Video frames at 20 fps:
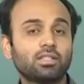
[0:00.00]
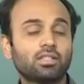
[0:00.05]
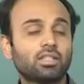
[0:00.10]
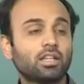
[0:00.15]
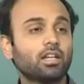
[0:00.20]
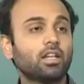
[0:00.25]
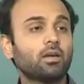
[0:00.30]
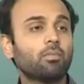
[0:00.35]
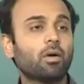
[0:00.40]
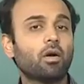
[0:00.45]
the
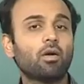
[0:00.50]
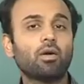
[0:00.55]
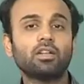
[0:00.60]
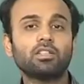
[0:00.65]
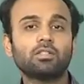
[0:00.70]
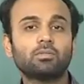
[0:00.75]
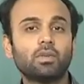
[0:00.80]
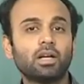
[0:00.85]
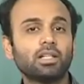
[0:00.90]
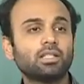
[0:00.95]
signal power
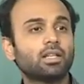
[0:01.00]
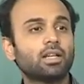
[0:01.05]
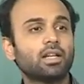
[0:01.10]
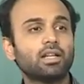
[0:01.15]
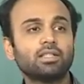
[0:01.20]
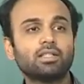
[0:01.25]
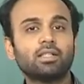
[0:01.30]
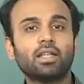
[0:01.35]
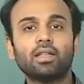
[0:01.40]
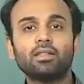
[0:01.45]
is much
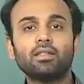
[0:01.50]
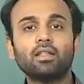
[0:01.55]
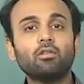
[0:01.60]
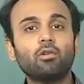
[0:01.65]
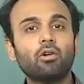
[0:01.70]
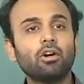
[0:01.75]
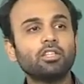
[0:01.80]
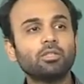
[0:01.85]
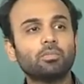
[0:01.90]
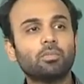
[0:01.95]
less than the
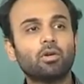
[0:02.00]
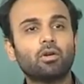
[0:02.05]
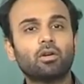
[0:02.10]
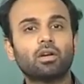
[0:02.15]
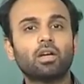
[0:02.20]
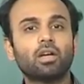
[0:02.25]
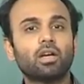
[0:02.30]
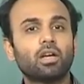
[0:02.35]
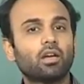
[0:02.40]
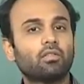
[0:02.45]
noise power.
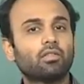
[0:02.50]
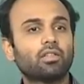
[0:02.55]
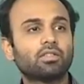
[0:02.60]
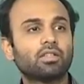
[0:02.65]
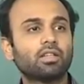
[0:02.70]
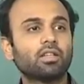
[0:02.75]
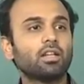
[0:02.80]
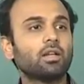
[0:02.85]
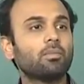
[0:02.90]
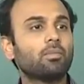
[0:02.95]
If the
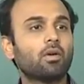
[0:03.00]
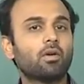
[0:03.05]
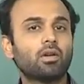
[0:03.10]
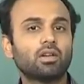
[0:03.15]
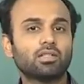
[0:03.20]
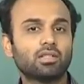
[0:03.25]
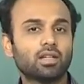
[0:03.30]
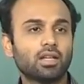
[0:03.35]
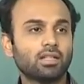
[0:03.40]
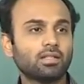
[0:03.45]
signal power
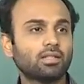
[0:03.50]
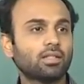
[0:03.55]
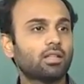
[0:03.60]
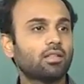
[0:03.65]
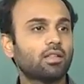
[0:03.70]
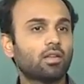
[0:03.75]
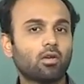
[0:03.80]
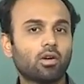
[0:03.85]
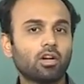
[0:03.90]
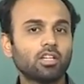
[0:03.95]
is less
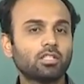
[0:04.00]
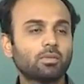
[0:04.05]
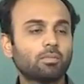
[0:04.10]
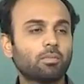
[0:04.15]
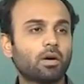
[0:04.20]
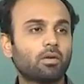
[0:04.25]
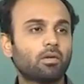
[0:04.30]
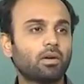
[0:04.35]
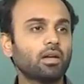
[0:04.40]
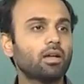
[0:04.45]
than the noise
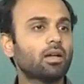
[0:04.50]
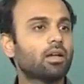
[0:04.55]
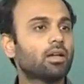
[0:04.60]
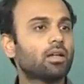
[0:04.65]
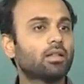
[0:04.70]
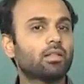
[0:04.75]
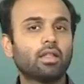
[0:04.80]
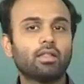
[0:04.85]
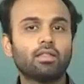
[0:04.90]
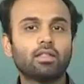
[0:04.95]
power,
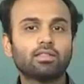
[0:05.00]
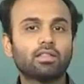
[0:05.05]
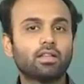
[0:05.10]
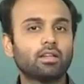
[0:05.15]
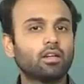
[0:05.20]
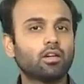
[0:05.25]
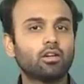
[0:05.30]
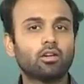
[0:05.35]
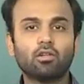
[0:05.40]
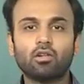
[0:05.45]
then the
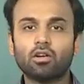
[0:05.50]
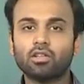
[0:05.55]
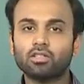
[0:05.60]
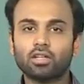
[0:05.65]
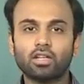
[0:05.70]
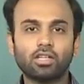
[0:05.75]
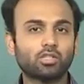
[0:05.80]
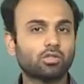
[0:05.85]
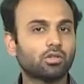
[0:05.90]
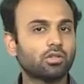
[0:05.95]
signal to noise
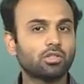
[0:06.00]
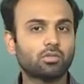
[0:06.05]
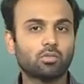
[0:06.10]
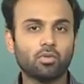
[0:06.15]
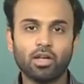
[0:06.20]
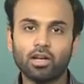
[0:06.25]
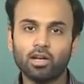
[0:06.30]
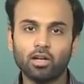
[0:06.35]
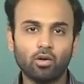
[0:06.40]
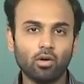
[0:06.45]
ratio is
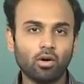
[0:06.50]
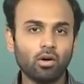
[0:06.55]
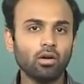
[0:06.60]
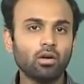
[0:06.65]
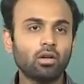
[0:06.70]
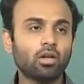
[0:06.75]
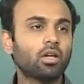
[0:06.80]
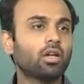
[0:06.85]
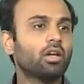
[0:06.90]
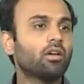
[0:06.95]
very low,
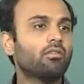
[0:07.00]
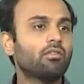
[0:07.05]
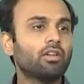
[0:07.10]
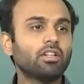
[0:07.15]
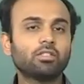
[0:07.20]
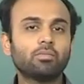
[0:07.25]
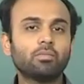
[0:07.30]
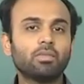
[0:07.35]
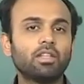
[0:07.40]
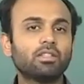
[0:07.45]

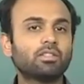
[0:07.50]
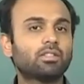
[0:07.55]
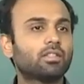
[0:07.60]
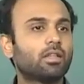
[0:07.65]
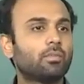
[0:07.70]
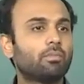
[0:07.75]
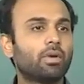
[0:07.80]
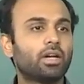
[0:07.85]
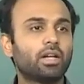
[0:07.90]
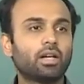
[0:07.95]
which means
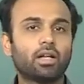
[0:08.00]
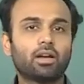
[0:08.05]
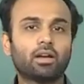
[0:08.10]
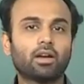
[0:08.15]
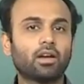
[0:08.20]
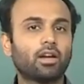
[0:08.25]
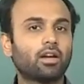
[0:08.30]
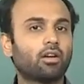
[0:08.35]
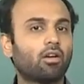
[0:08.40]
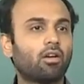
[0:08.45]
the bit error
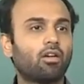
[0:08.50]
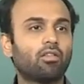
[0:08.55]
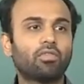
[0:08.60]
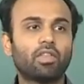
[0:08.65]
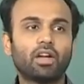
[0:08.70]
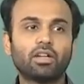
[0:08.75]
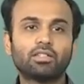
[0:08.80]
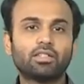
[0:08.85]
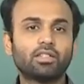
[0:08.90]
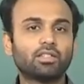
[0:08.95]
rate of
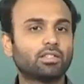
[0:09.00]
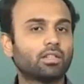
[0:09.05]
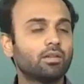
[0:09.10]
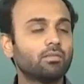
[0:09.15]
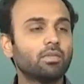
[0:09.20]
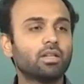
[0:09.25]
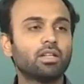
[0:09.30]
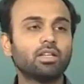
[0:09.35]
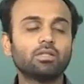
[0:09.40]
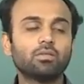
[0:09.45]
that
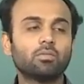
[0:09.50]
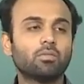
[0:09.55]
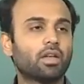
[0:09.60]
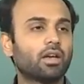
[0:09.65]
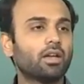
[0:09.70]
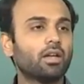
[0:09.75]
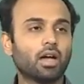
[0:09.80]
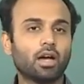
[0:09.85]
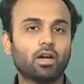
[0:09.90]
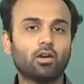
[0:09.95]
system is
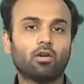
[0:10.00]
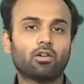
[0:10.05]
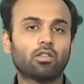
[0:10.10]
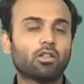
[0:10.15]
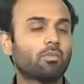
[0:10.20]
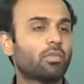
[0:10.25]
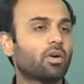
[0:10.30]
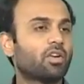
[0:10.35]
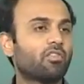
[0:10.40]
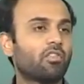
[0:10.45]
very high, or
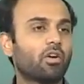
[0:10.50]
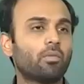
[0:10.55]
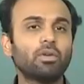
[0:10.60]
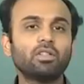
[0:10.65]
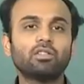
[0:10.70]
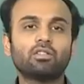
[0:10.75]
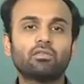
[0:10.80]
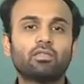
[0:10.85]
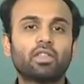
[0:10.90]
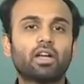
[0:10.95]
the
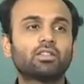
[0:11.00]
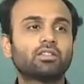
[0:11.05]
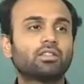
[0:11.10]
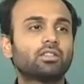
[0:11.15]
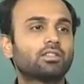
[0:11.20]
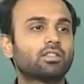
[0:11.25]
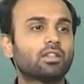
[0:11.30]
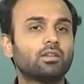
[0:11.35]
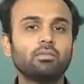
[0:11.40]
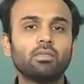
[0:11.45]
performance of that
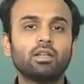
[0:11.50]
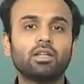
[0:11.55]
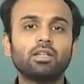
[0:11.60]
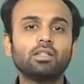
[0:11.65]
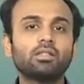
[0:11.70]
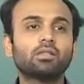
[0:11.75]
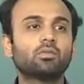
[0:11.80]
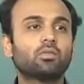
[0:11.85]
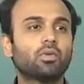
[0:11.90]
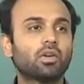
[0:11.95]
system
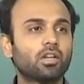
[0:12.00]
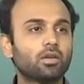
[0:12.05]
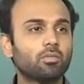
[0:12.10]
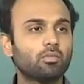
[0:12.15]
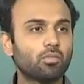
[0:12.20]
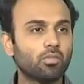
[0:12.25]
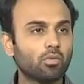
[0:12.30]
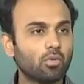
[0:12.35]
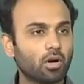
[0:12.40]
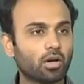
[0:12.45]
is very
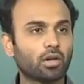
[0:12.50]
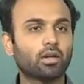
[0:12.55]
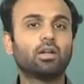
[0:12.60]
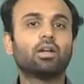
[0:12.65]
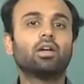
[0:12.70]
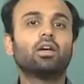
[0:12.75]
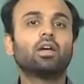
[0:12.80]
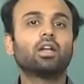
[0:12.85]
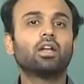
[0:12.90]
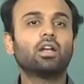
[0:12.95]
poor.
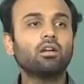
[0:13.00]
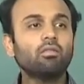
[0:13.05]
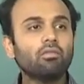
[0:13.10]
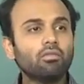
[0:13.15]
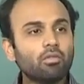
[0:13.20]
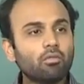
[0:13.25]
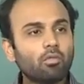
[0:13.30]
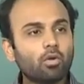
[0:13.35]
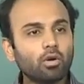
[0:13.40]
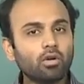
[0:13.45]
Now,
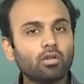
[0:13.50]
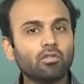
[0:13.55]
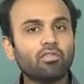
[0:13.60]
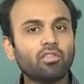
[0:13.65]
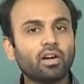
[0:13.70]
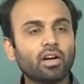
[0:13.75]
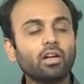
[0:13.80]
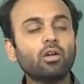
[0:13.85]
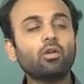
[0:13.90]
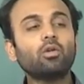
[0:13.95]
we want to
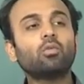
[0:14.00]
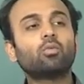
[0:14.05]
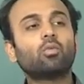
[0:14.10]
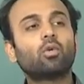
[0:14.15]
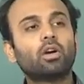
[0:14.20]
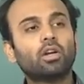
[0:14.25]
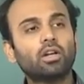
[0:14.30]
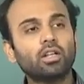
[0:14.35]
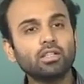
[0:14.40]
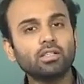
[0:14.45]
find out
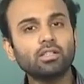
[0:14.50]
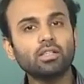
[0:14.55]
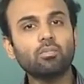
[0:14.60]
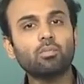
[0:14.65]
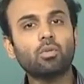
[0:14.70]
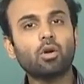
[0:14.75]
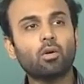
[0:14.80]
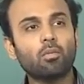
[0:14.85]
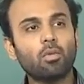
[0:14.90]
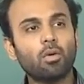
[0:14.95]
what is the
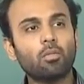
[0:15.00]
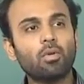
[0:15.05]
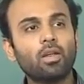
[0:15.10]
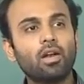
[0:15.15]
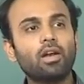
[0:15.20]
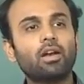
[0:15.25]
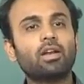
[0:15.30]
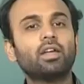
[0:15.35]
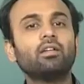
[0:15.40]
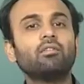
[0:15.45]

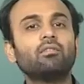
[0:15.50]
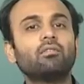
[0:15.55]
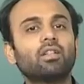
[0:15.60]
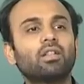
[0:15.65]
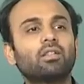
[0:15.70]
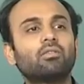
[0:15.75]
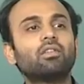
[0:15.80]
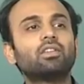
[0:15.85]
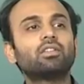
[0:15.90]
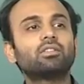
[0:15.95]
probability
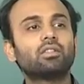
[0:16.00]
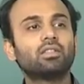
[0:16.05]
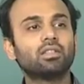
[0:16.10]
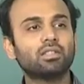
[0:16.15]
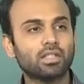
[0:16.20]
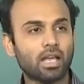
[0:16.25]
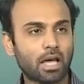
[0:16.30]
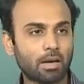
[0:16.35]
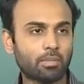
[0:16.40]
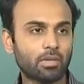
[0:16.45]
with which
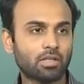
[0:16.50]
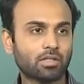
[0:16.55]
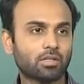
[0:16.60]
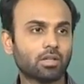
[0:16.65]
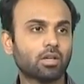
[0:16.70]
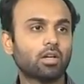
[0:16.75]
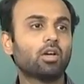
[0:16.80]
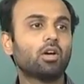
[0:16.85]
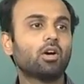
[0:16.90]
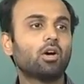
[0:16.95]
this happens,
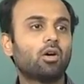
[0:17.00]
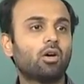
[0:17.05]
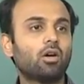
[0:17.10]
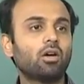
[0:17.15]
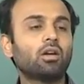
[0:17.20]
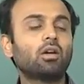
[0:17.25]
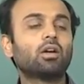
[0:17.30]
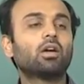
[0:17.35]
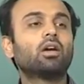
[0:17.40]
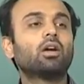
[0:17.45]

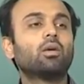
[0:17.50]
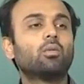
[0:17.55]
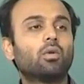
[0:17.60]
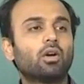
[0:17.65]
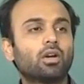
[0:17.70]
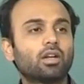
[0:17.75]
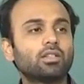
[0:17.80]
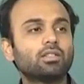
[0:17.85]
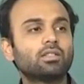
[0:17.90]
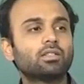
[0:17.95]
or
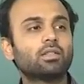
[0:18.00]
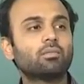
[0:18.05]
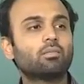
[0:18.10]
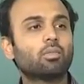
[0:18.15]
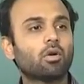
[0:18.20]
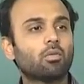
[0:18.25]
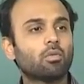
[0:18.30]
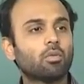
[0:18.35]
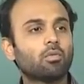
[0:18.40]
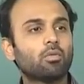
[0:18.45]
what is the
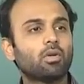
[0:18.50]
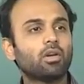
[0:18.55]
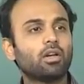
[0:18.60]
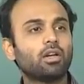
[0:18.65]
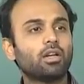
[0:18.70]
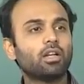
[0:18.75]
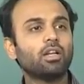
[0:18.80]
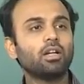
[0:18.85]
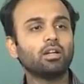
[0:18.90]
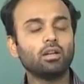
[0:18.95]

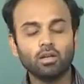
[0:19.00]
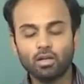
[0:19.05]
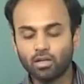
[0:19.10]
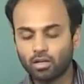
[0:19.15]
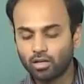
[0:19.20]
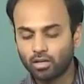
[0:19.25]
probability